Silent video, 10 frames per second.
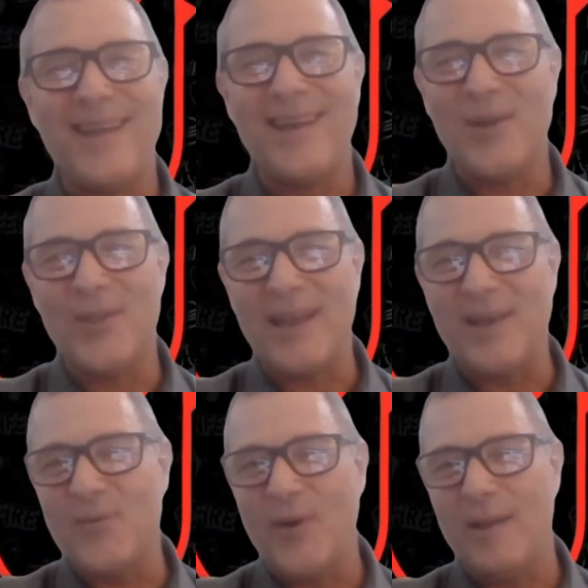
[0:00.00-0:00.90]
you know, they
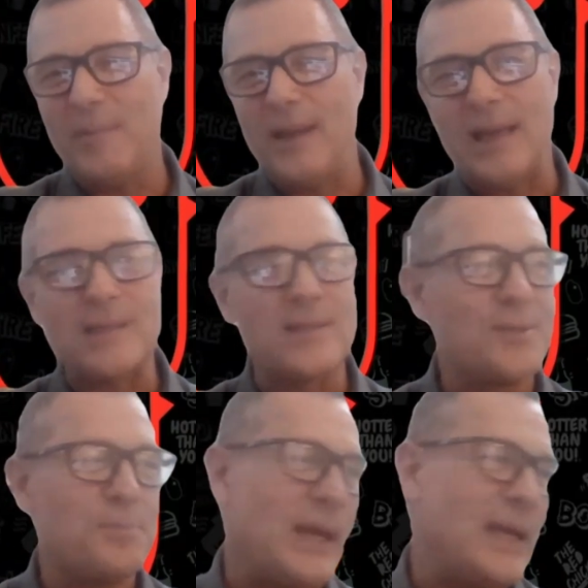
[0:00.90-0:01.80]
can find me at
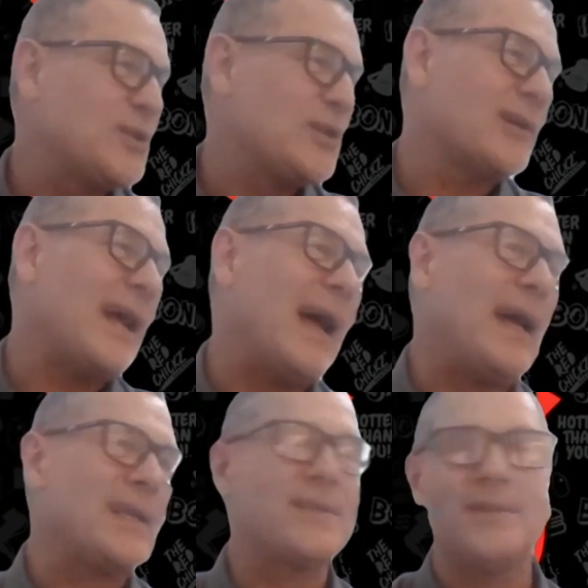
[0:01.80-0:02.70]
Spencer
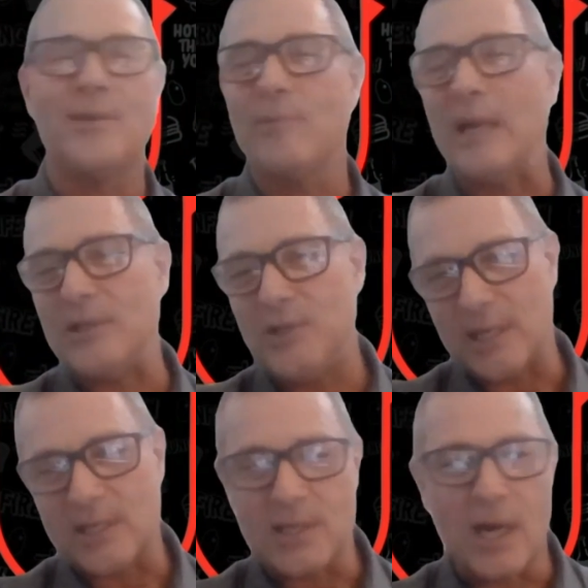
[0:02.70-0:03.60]
at
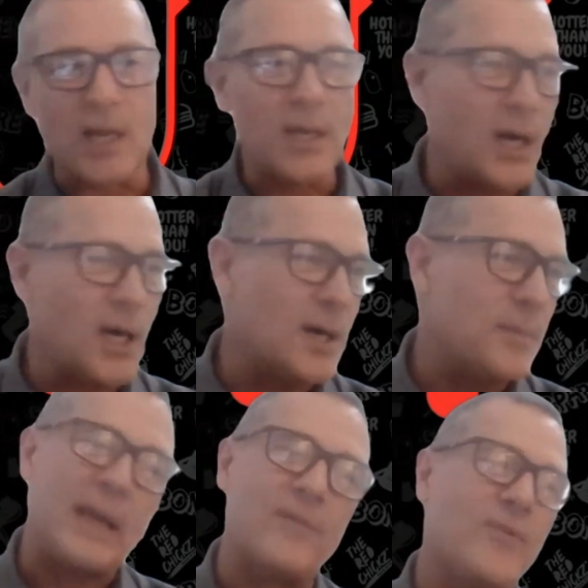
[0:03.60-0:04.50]
theredchickz.com.
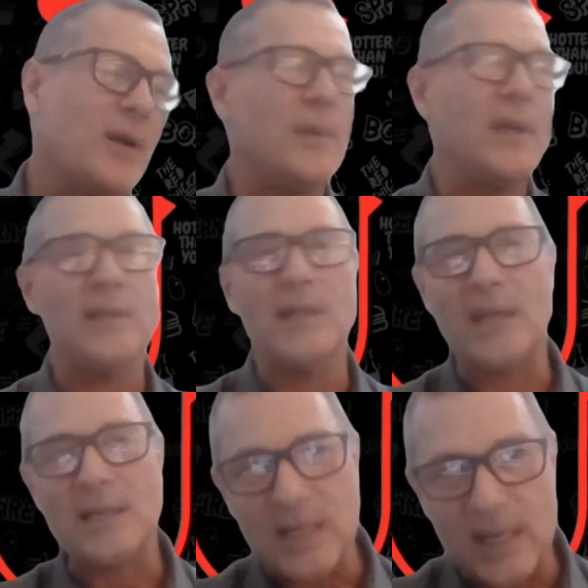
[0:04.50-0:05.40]
They can find me on
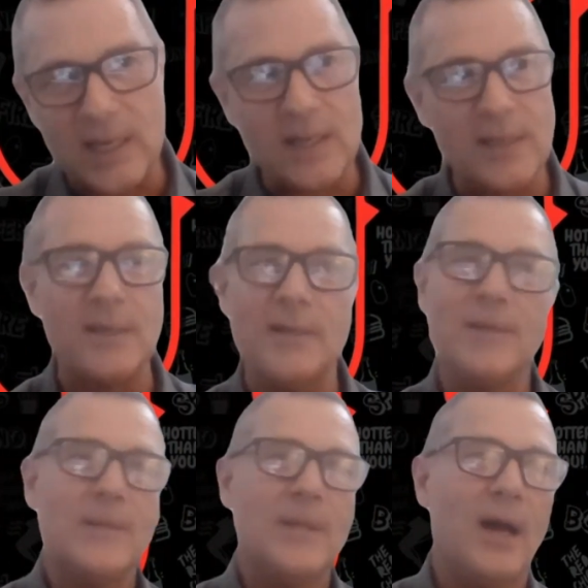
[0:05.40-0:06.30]
LinkedIn.
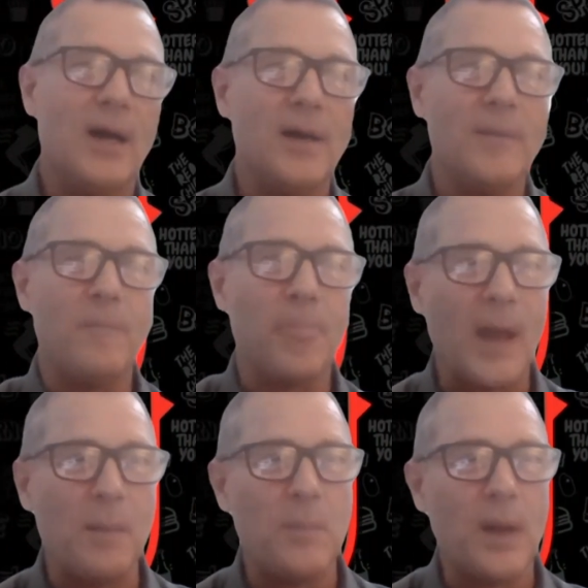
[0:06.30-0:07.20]
Um,
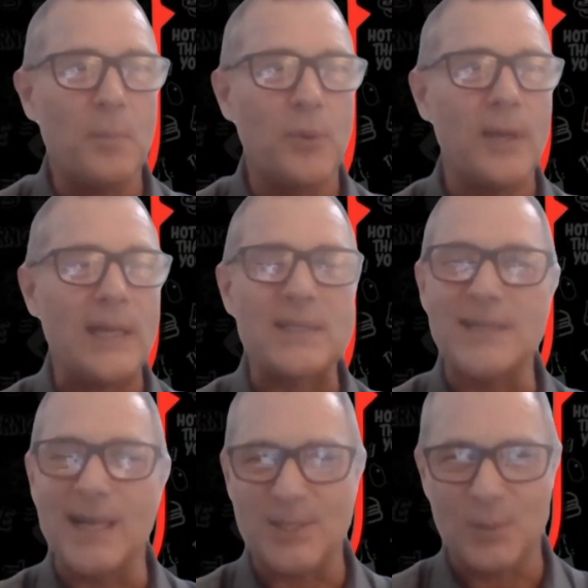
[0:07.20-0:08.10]
I'm I'm pretty
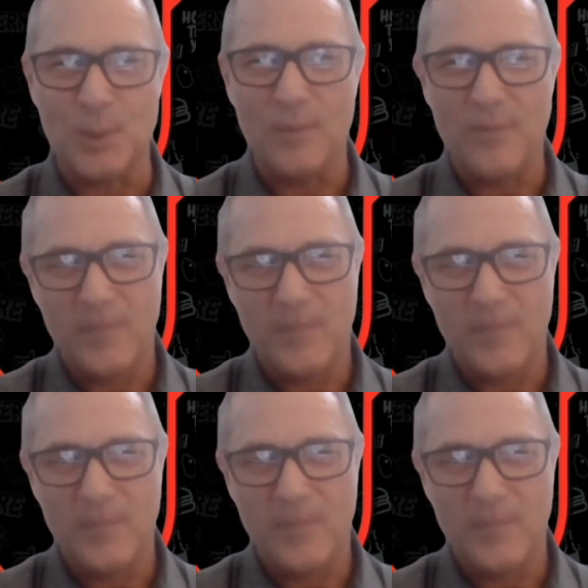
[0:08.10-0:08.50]
accessible.